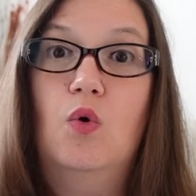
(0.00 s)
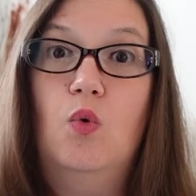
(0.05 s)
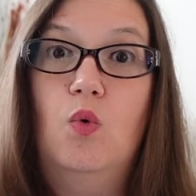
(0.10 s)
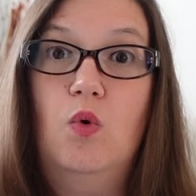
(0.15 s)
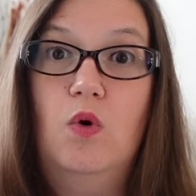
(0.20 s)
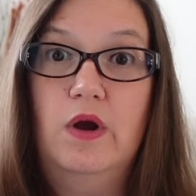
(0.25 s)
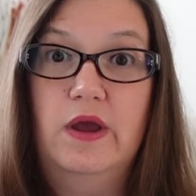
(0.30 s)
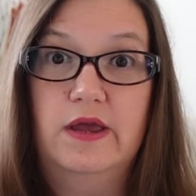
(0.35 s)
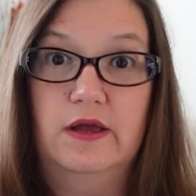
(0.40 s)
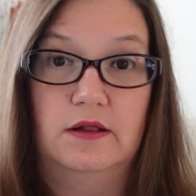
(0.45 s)

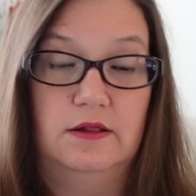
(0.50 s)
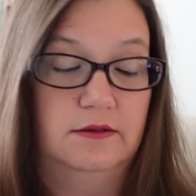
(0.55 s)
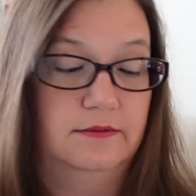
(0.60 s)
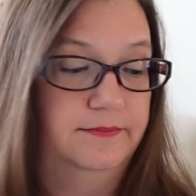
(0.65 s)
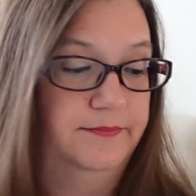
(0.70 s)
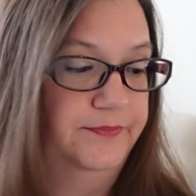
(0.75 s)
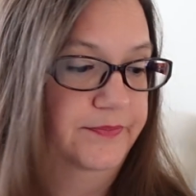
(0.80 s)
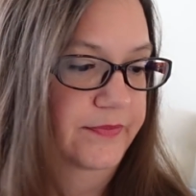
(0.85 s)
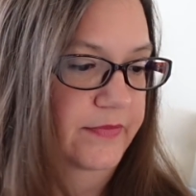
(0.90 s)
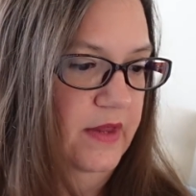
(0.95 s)
Oil.
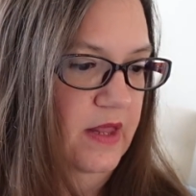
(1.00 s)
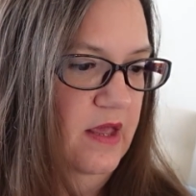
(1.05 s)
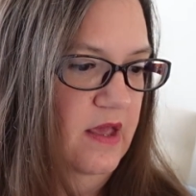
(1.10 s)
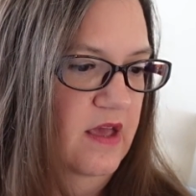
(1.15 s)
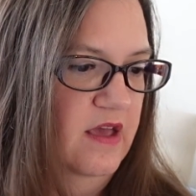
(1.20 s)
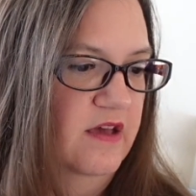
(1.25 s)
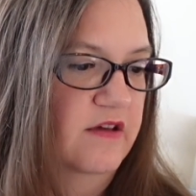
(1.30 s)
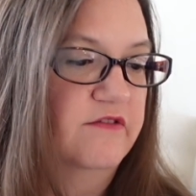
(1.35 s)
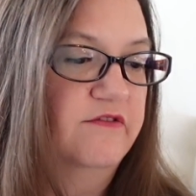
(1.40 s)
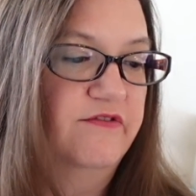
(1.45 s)

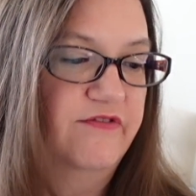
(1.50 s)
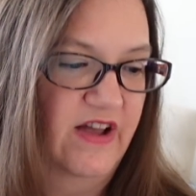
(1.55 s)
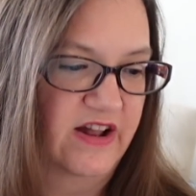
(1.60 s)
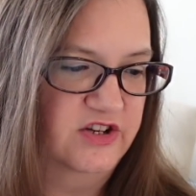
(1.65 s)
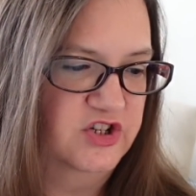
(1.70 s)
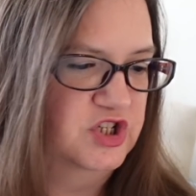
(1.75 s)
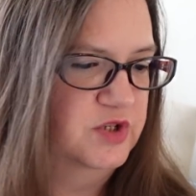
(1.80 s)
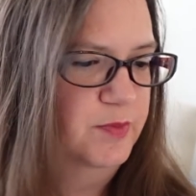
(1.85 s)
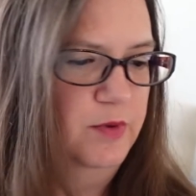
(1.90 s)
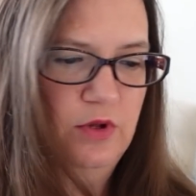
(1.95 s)

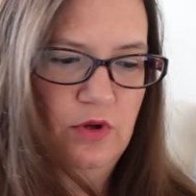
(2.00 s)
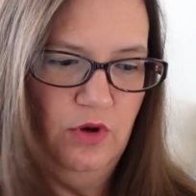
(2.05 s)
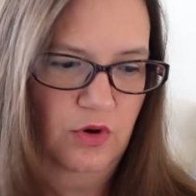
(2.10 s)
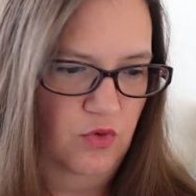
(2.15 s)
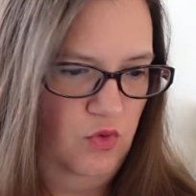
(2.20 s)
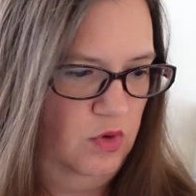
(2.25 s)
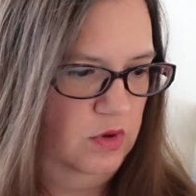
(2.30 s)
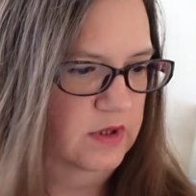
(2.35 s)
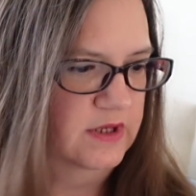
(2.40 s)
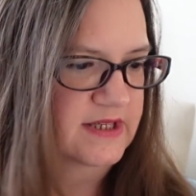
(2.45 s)
Vegetable
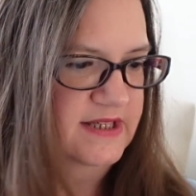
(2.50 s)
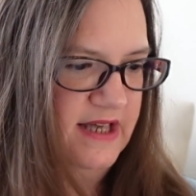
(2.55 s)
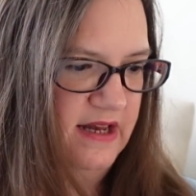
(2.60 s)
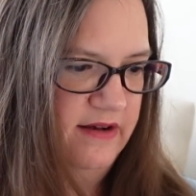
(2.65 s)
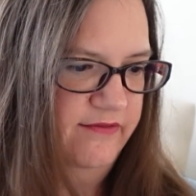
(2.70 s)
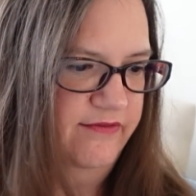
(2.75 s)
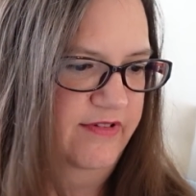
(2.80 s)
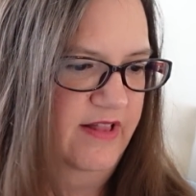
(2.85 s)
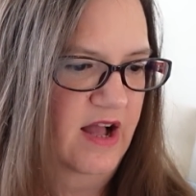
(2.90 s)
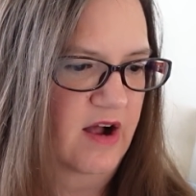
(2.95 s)
canola
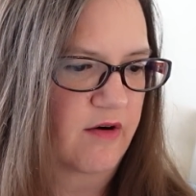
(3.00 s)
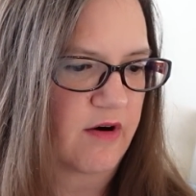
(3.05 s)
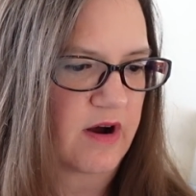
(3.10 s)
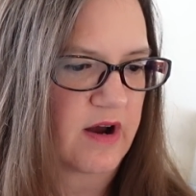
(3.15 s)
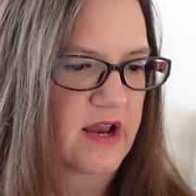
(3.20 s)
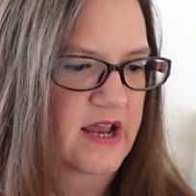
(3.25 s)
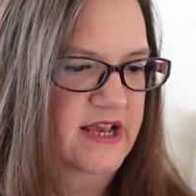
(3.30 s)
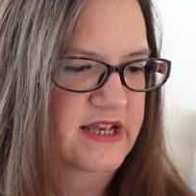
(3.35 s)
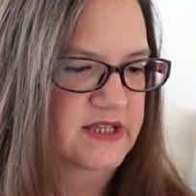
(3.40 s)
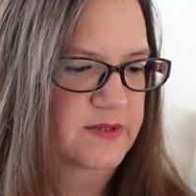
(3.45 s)
sunflower
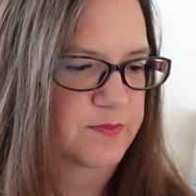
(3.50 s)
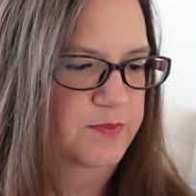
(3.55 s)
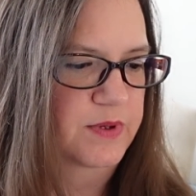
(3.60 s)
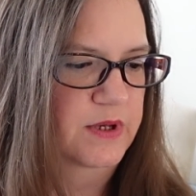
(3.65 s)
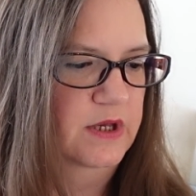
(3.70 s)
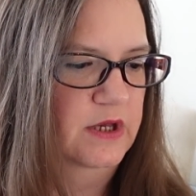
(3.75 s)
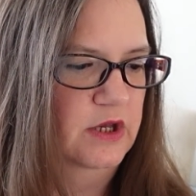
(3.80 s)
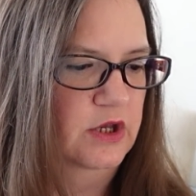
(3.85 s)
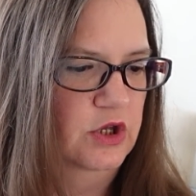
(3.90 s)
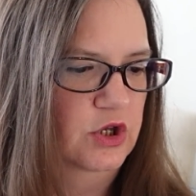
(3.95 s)
is
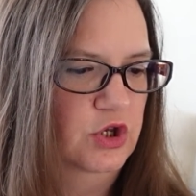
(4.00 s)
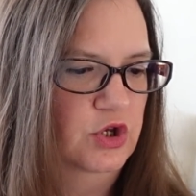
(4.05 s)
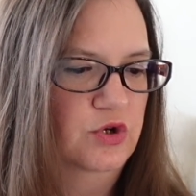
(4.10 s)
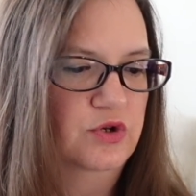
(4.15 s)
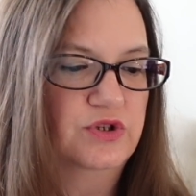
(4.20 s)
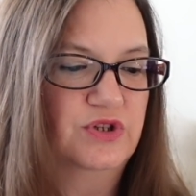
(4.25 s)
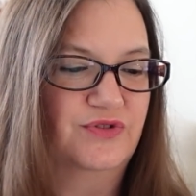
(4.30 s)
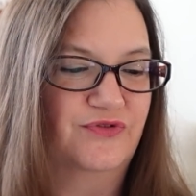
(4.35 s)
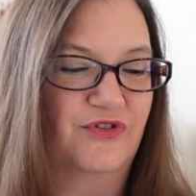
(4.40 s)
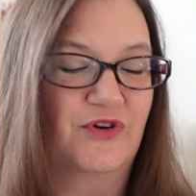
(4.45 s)
being
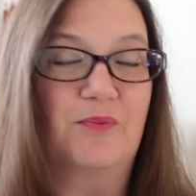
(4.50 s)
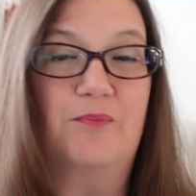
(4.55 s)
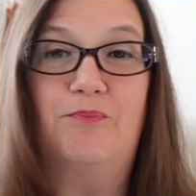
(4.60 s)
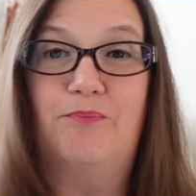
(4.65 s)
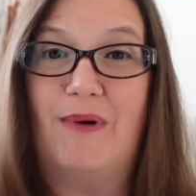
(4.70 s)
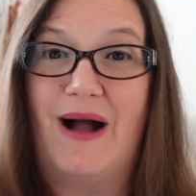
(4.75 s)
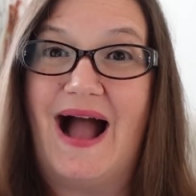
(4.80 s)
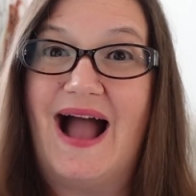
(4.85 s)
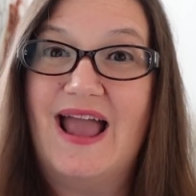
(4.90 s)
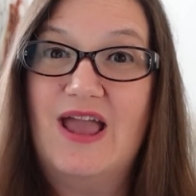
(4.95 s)
used for
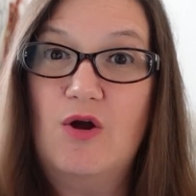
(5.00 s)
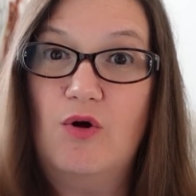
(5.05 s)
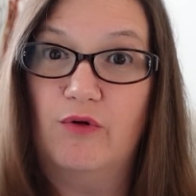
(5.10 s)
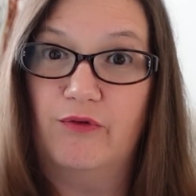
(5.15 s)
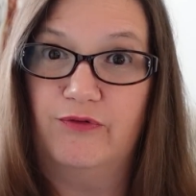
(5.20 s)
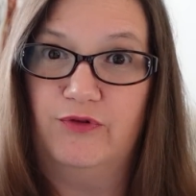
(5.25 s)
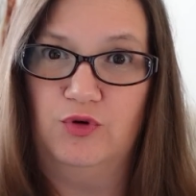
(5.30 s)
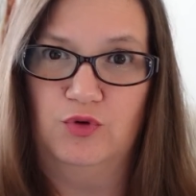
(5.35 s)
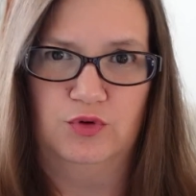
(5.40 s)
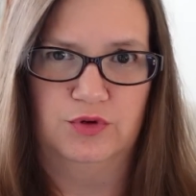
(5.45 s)

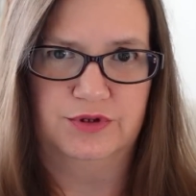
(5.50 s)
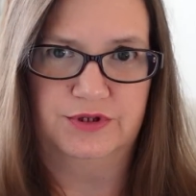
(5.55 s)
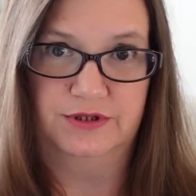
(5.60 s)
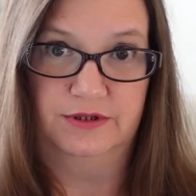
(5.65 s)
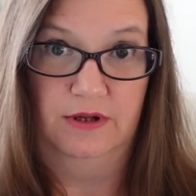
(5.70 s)
biofuels.